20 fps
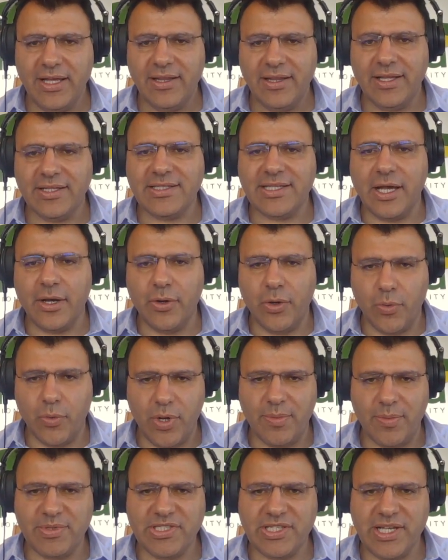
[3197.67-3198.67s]
That's our
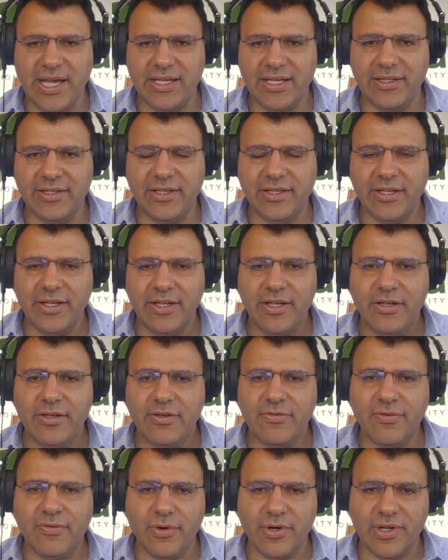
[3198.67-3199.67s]
website
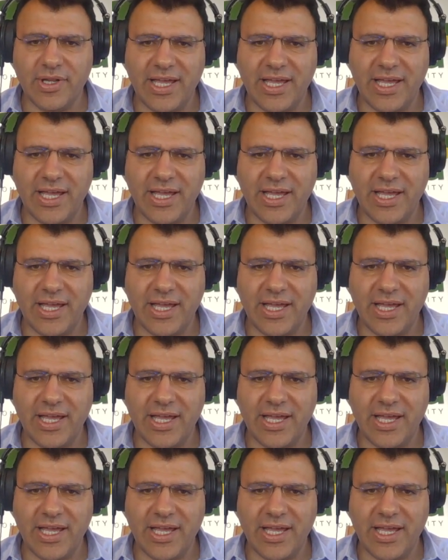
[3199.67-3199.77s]
for